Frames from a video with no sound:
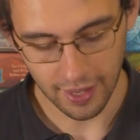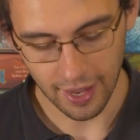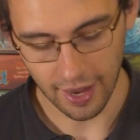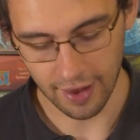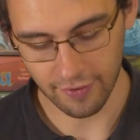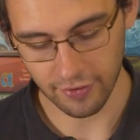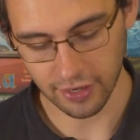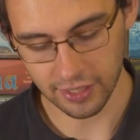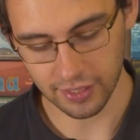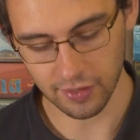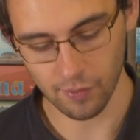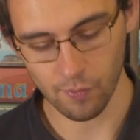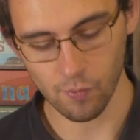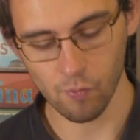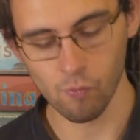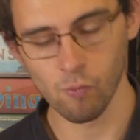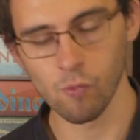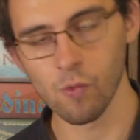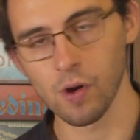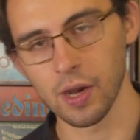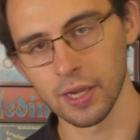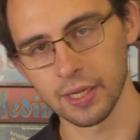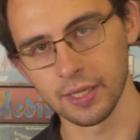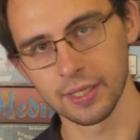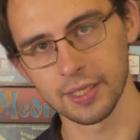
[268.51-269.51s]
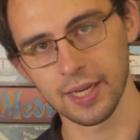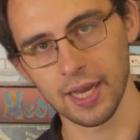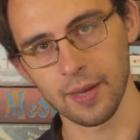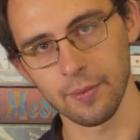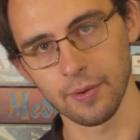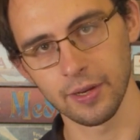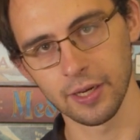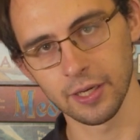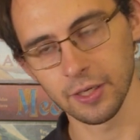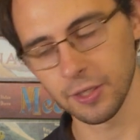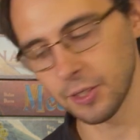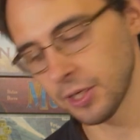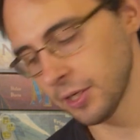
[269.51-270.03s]
I've only done 1
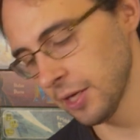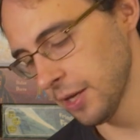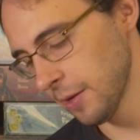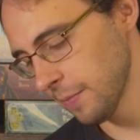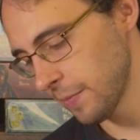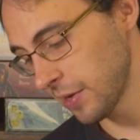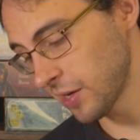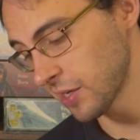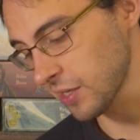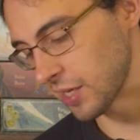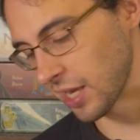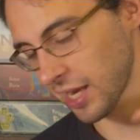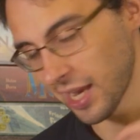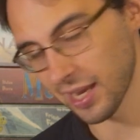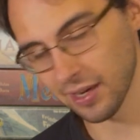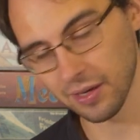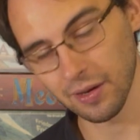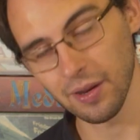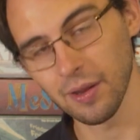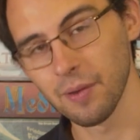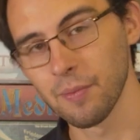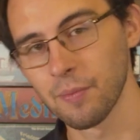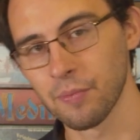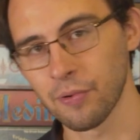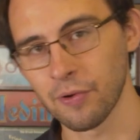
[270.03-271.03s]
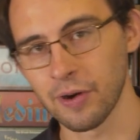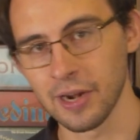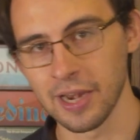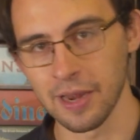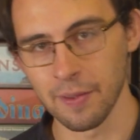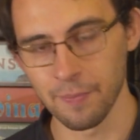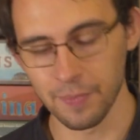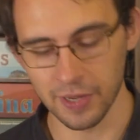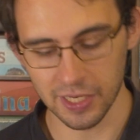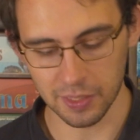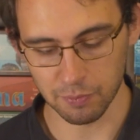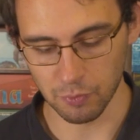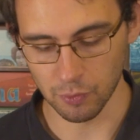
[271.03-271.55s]
damage because I had a pretty
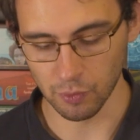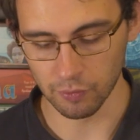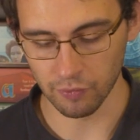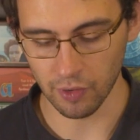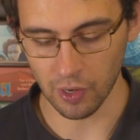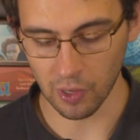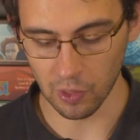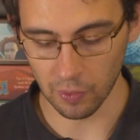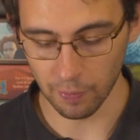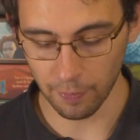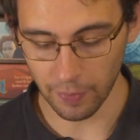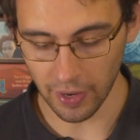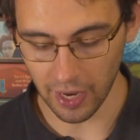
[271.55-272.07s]
abysmal roll.